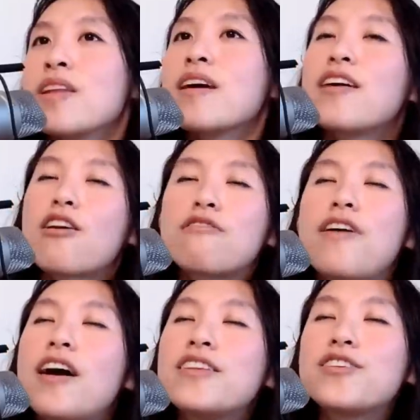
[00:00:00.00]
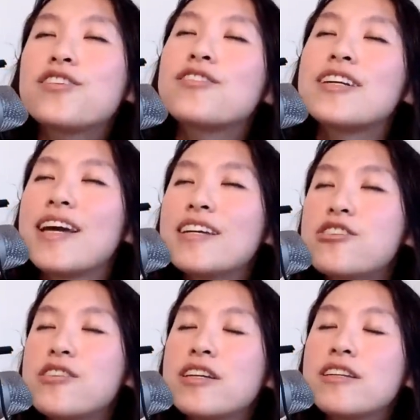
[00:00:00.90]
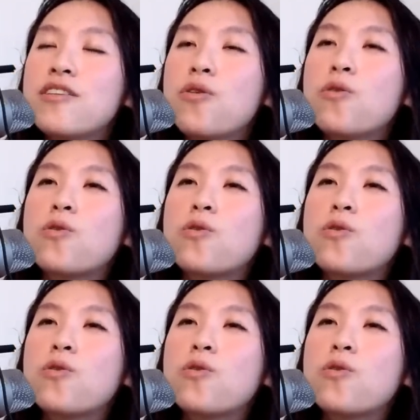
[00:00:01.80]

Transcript: and our Father Creation.